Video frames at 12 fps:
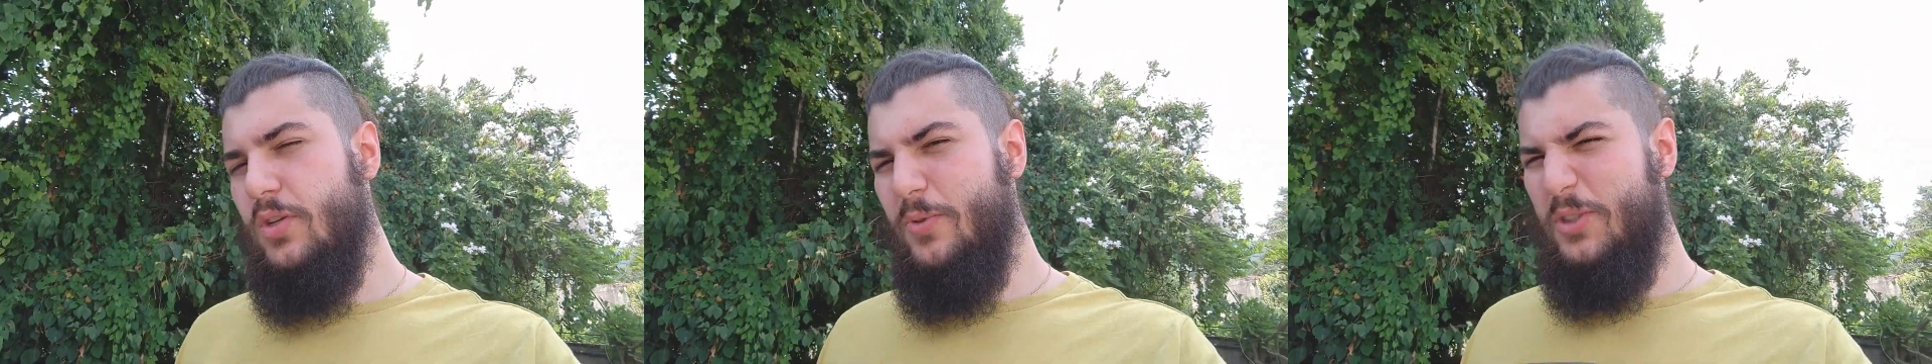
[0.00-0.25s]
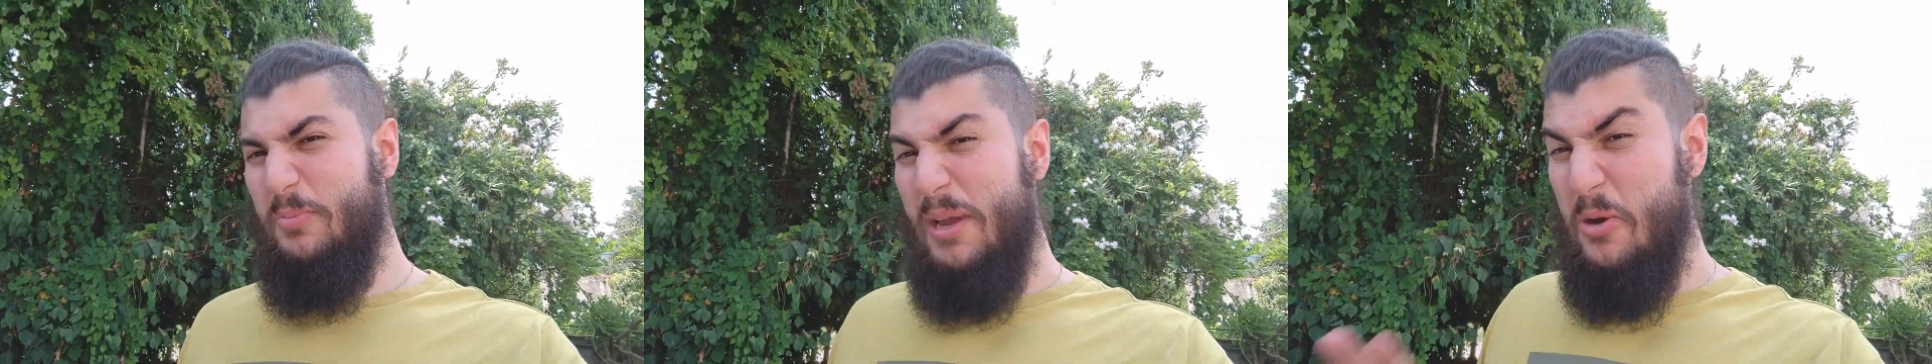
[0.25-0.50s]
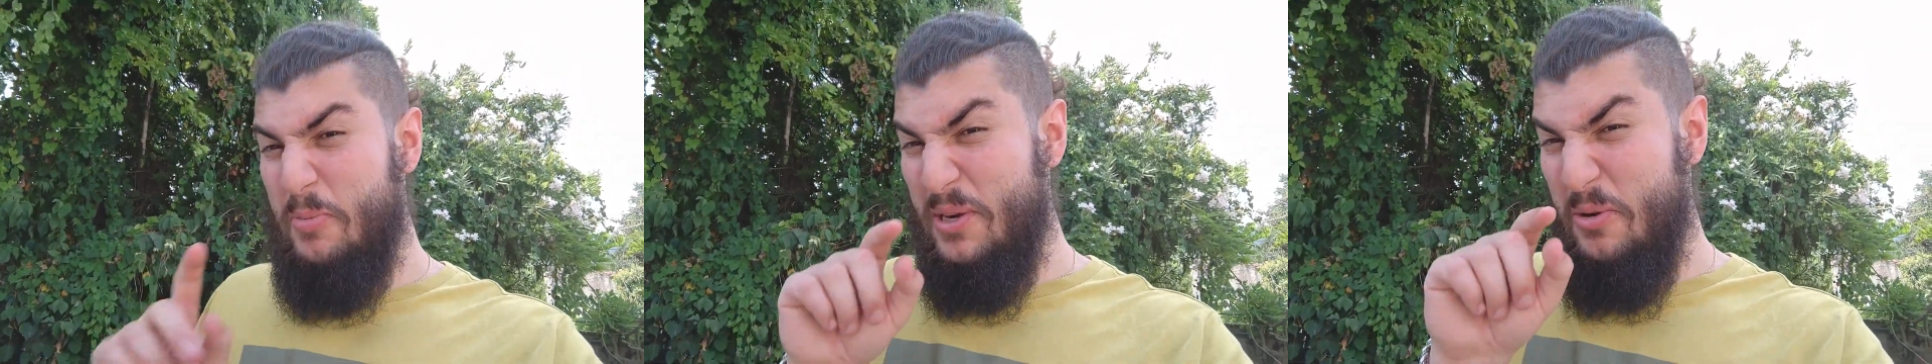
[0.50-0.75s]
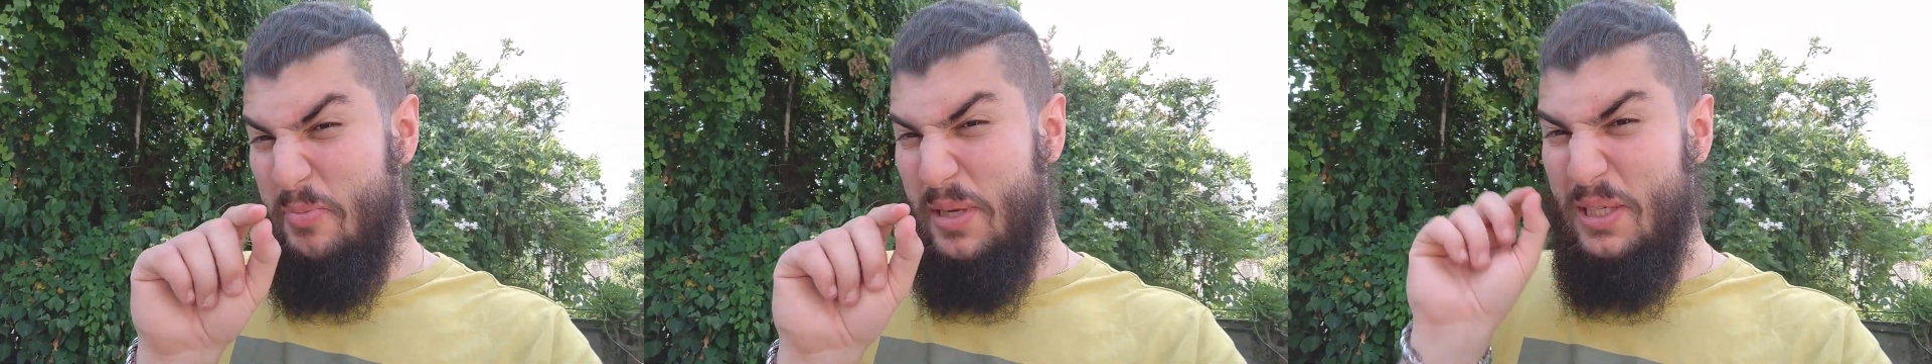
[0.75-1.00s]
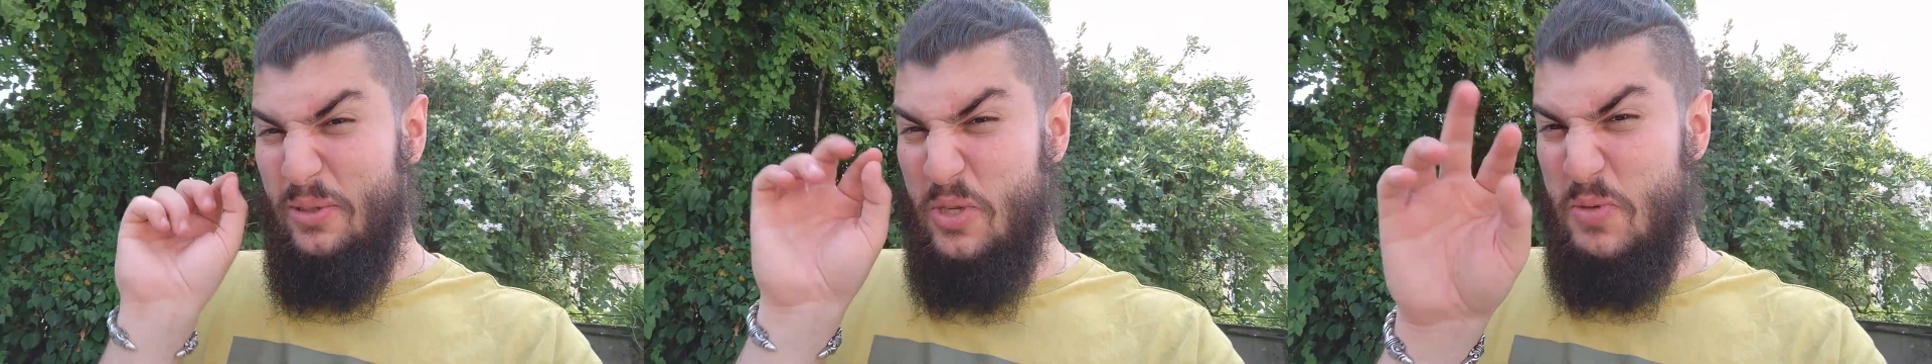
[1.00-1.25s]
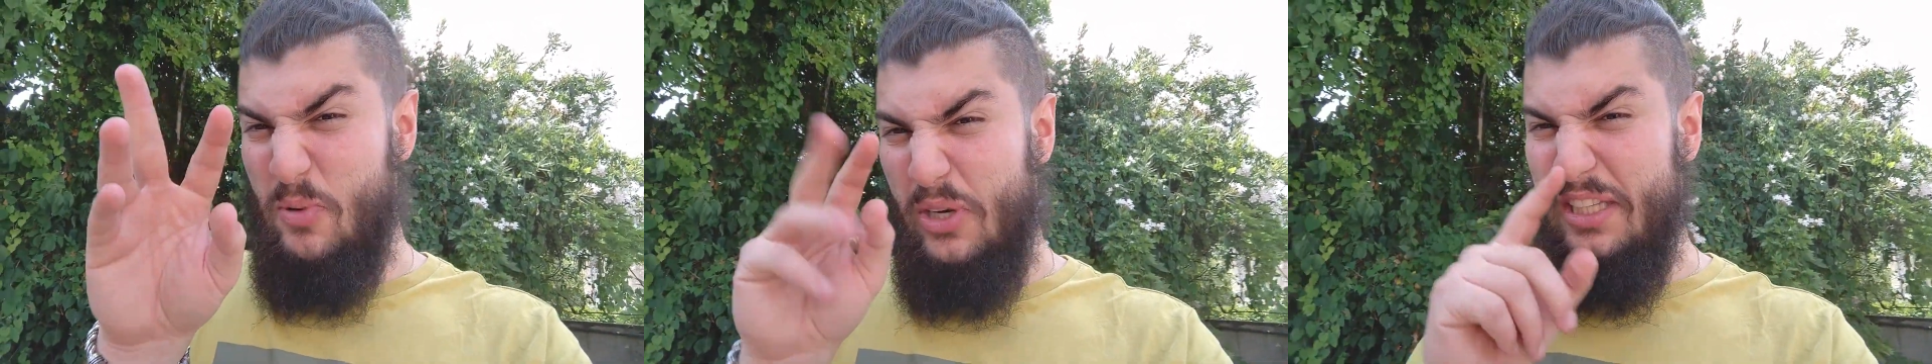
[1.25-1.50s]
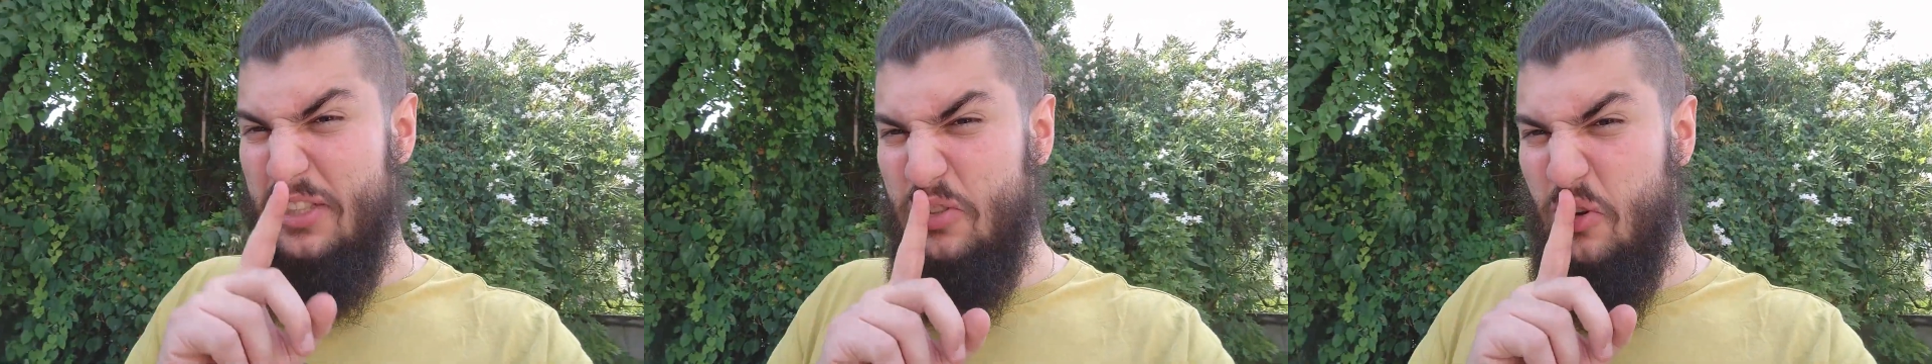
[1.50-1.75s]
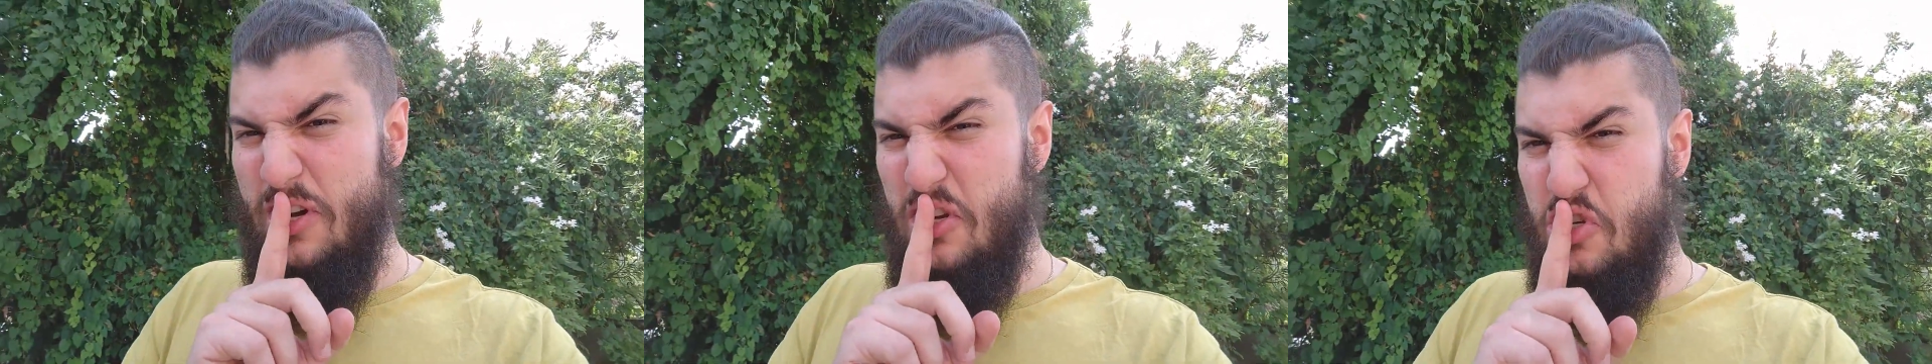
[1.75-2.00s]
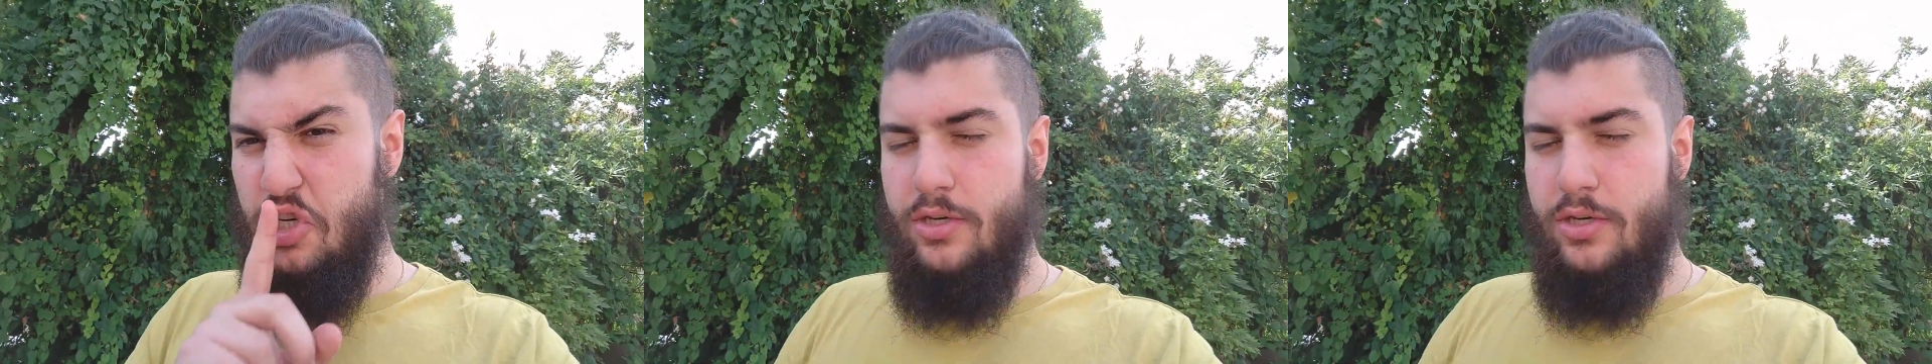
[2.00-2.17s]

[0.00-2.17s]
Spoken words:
which may or may not be a little spoiler, sorry.